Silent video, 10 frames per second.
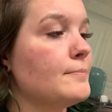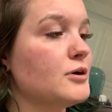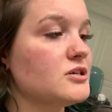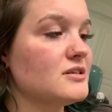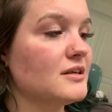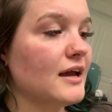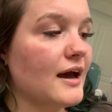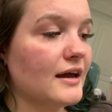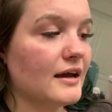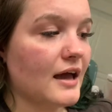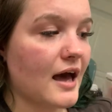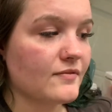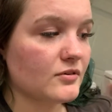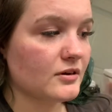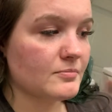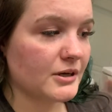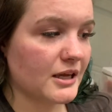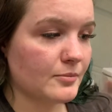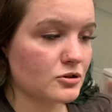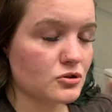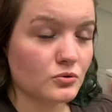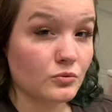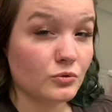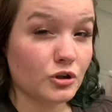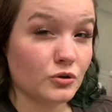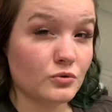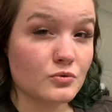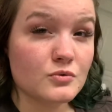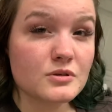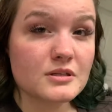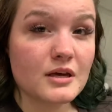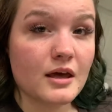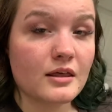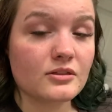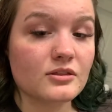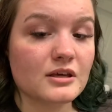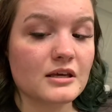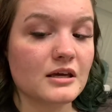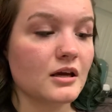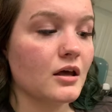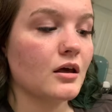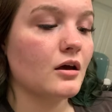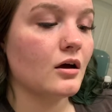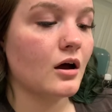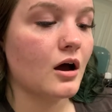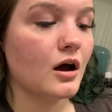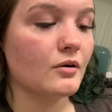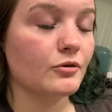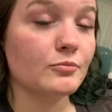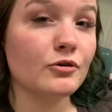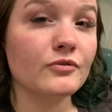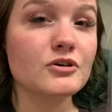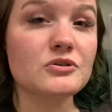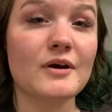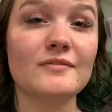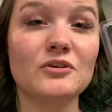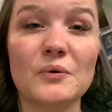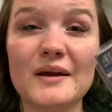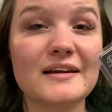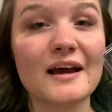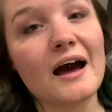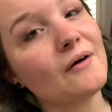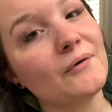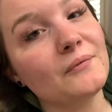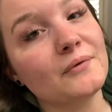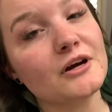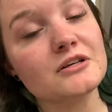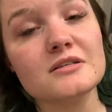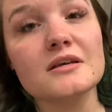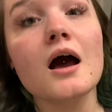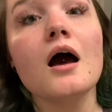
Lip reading: Personally, I haven't been able to use the remover, so I have no idea how it works,